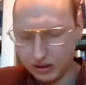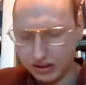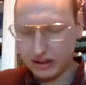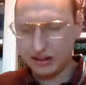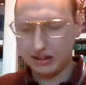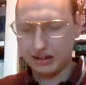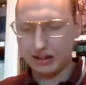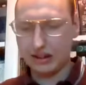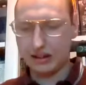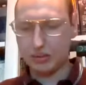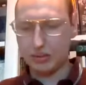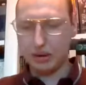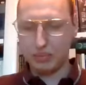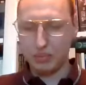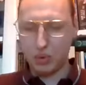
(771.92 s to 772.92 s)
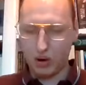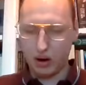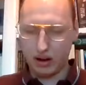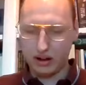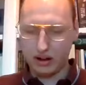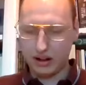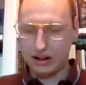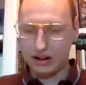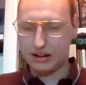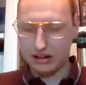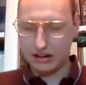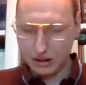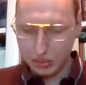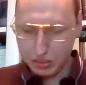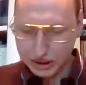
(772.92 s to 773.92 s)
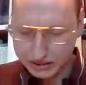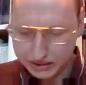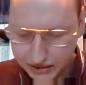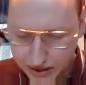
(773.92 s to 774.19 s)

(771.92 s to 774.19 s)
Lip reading: that a little bit more in a little bit.